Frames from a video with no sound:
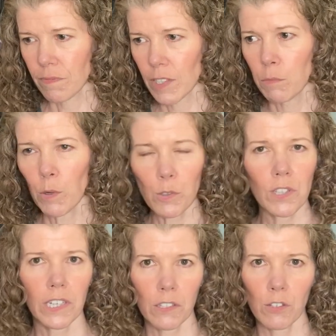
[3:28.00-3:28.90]
most
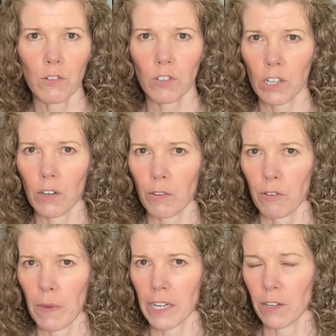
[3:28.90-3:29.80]
things usually go through
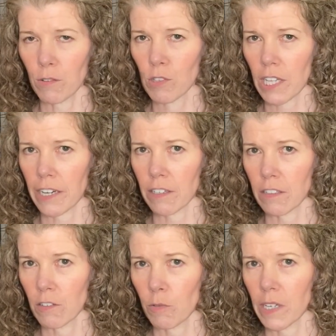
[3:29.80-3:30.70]
my newsletter
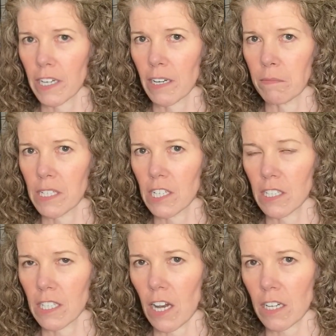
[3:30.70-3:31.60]
when it comes to
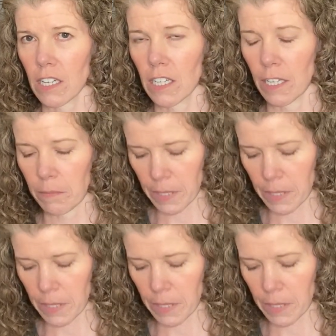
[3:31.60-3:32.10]
sock clubs.